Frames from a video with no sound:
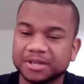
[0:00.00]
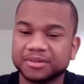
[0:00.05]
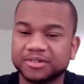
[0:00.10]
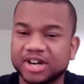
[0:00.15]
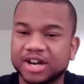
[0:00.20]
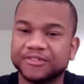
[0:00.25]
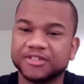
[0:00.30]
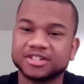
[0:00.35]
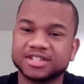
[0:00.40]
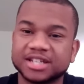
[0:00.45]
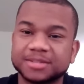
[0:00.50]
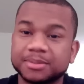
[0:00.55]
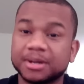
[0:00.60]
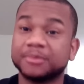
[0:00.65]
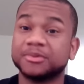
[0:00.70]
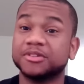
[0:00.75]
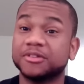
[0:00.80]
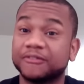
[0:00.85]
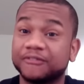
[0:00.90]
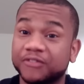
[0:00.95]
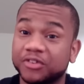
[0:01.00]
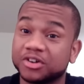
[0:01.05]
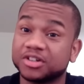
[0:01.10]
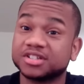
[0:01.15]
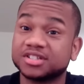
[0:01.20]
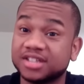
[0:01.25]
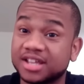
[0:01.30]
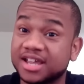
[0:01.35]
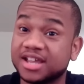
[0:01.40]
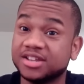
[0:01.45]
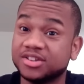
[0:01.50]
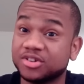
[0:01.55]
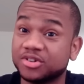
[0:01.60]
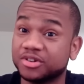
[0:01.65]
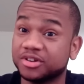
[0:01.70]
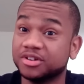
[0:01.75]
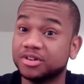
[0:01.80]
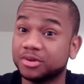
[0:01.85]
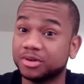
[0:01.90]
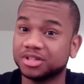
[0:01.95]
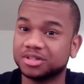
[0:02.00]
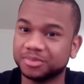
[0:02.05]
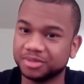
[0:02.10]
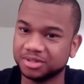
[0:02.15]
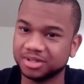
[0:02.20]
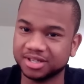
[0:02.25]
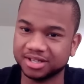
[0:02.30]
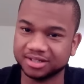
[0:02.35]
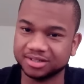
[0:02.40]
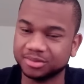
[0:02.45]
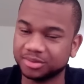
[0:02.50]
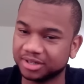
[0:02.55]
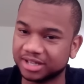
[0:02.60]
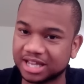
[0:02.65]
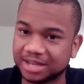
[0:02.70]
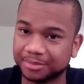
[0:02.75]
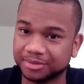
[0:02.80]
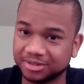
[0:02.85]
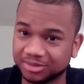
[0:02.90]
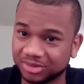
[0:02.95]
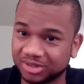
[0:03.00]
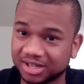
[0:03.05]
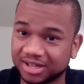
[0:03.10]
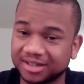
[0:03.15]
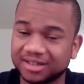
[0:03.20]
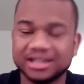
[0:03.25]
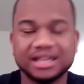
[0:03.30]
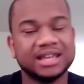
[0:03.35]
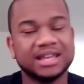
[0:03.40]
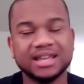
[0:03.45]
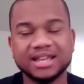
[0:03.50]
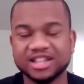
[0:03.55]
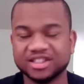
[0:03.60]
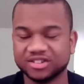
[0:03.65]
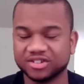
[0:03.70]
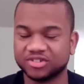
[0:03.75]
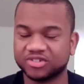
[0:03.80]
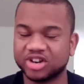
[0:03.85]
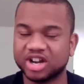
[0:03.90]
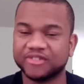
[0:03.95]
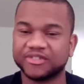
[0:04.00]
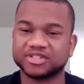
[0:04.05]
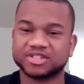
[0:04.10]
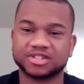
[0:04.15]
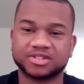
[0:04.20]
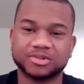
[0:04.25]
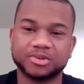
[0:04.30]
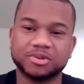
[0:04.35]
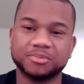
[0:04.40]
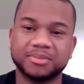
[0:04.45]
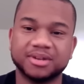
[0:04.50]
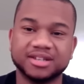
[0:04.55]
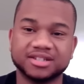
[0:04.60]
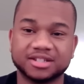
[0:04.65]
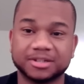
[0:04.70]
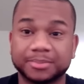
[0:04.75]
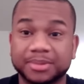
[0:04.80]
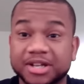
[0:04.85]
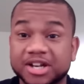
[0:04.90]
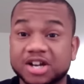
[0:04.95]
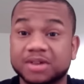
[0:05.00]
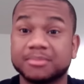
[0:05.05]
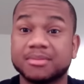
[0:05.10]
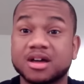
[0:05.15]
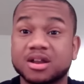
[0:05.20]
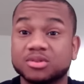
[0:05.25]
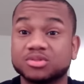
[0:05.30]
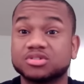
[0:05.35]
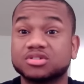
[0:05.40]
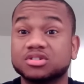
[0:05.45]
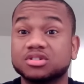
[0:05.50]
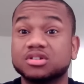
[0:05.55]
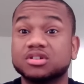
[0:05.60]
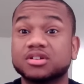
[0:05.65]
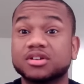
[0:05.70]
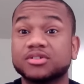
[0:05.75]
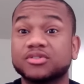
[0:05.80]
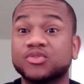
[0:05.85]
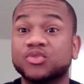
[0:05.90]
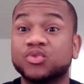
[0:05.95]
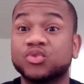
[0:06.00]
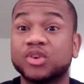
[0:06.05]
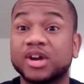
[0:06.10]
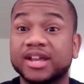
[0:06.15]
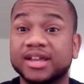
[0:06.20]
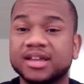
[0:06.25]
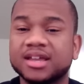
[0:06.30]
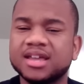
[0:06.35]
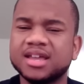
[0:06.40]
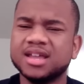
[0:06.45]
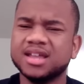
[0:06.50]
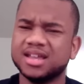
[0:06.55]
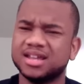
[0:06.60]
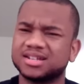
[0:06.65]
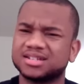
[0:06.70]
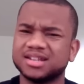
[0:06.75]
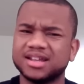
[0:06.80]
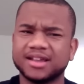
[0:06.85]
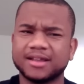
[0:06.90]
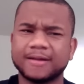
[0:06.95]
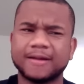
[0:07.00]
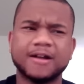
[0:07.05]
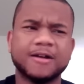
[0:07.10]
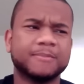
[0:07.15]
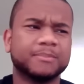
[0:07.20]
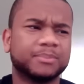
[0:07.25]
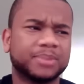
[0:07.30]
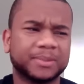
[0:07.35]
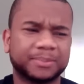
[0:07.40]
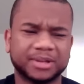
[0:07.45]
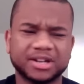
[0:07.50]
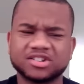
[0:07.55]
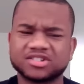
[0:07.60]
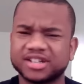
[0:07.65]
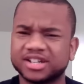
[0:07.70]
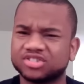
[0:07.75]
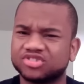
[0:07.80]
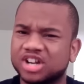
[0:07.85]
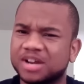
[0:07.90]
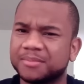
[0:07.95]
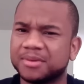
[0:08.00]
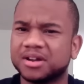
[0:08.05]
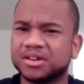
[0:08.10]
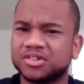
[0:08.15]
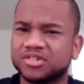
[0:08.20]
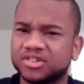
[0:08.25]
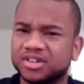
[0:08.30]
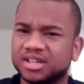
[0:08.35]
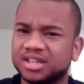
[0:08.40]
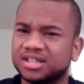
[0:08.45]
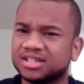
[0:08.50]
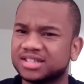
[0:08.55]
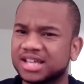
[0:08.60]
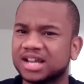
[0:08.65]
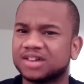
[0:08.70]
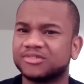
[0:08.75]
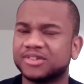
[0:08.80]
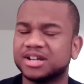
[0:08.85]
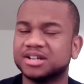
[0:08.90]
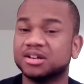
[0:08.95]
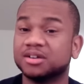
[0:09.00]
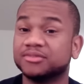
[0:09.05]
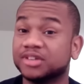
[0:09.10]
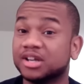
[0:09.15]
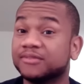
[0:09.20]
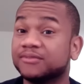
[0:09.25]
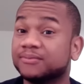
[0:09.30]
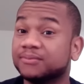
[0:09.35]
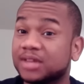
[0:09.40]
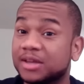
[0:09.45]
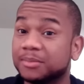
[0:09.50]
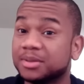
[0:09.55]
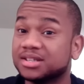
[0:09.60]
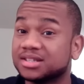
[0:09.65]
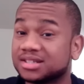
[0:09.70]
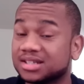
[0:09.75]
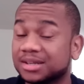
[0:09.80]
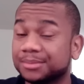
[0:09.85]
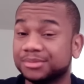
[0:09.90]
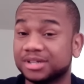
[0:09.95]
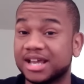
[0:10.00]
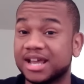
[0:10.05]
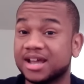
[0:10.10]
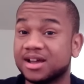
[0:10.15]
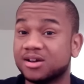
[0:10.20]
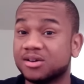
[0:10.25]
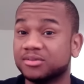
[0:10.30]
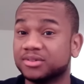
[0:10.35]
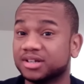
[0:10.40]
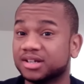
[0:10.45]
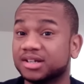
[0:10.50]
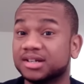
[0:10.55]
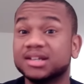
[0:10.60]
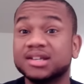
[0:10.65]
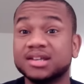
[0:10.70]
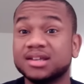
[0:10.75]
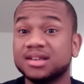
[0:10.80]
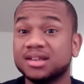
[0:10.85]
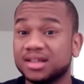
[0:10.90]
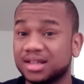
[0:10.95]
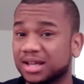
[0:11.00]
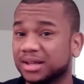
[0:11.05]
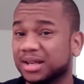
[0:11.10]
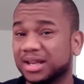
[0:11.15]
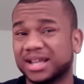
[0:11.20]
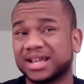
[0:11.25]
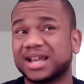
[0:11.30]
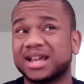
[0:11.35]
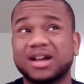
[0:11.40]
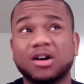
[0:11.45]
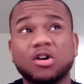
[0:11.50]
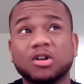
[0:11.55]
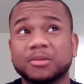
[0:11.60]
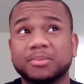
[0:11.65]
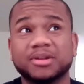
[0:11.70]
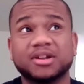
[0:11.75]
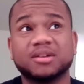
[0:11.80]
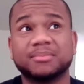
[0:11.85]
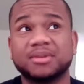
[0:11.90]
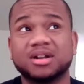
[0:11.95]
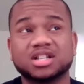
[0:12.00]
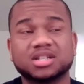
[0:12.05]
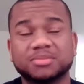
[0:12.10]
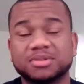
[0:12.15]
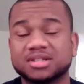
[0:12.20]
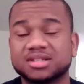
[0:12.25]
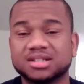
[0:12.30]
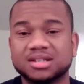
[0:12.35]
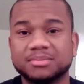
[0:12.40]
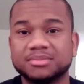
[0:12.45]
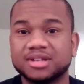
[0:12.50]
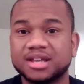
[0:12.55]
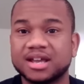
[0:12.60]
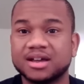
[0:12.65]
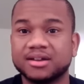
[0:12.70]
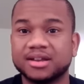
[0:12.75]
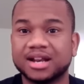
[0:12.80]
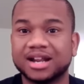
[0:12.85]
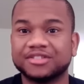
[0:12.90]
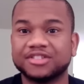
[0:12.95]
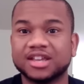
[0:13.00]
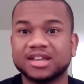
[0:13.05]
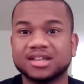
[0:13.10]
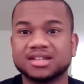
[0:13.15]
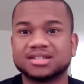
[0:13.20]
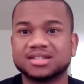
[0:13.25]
of graphics, that's probably the first thing you're going to notice when you get into a game with 2K. The graphics are so amazing. The player models look great. It's like players like Draymond Green, Zach Randolph, they've been slimmed down. Like all the player models have been slimmed down, and I think